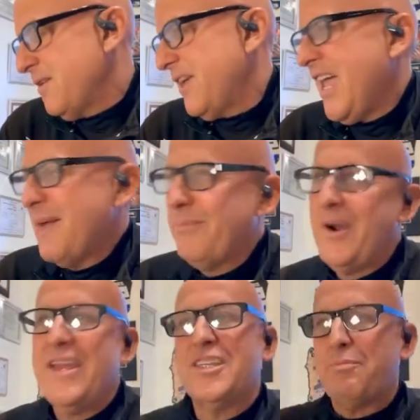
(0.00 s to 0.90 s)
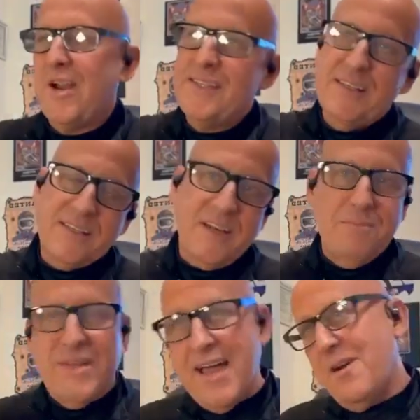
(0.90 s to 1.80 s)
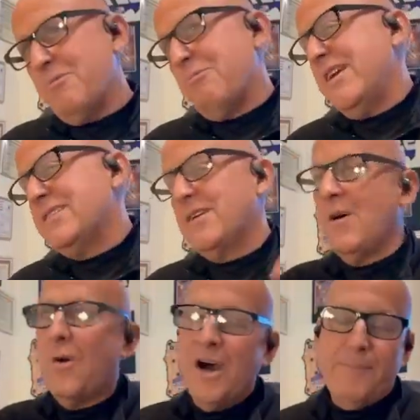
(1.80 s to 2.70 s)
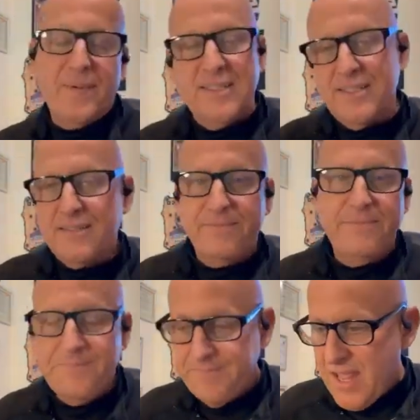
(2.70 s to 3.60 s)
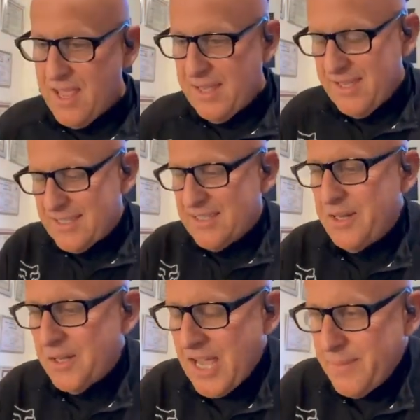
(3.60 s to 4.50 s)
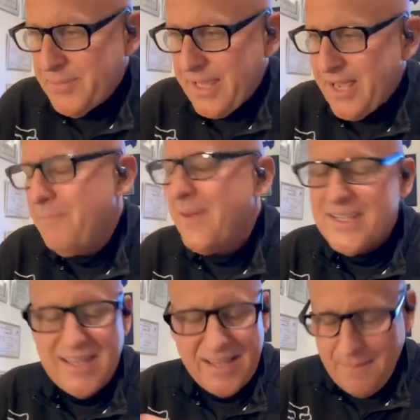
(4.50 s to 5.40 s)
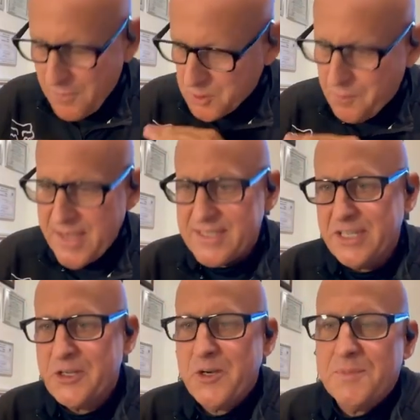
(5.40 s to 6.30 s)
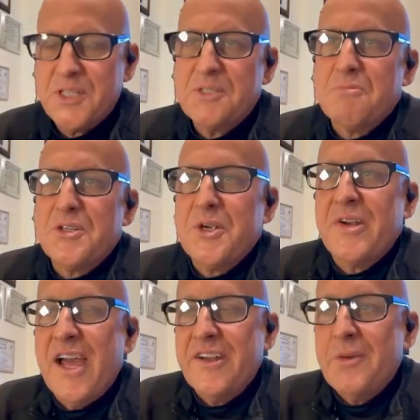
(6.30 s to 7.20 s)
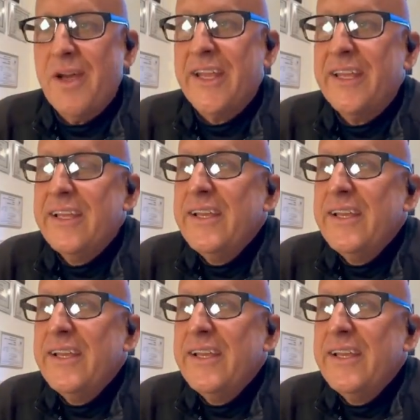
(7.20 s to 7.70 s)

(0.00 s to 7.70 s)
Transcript: Cap rate, as prices come down, rates go up. It gets a little complicated. In the most basic terms, it's return on your money.